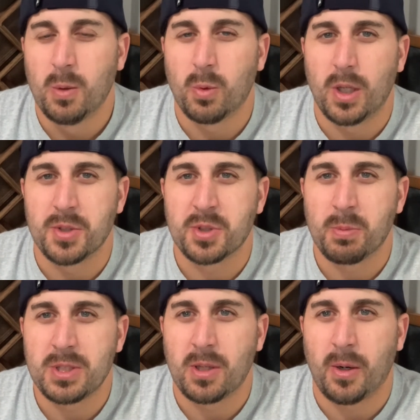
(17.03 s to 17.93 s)
We'll also
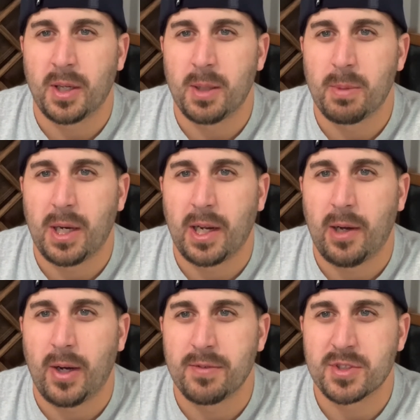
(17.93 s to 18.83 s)
be talking about
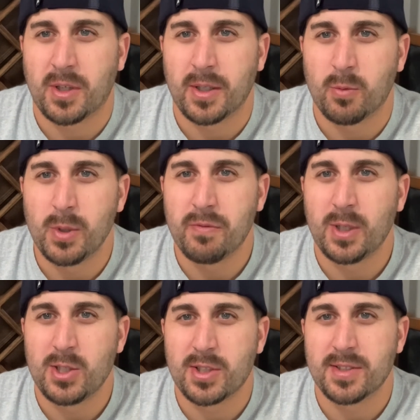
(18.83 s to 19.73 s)
how I've started
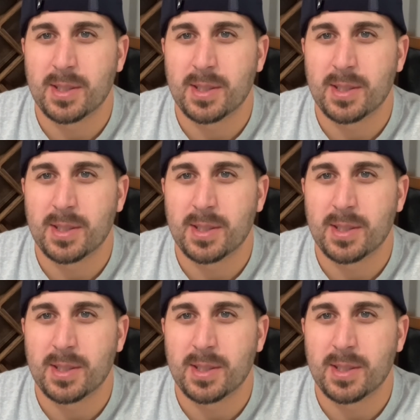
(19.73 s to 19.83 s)
refinishing